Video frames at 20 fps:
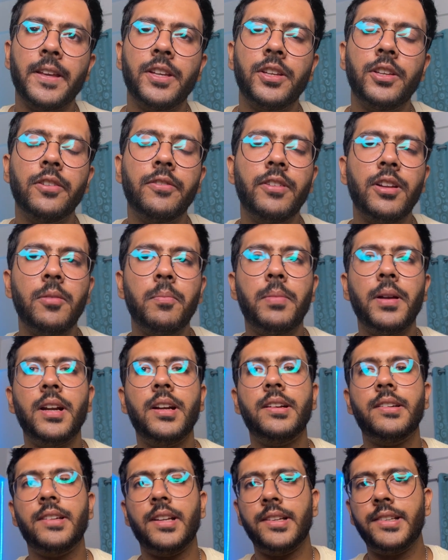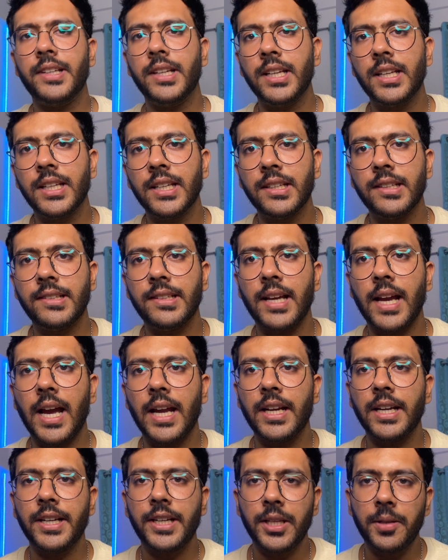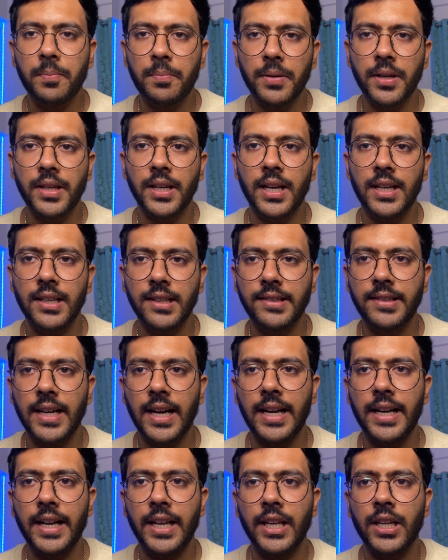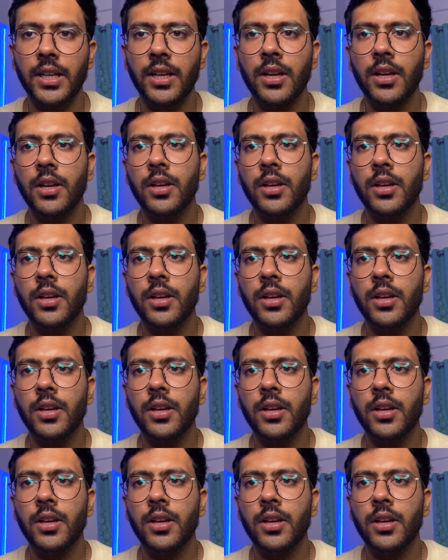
you will build resilience and a deeper understanding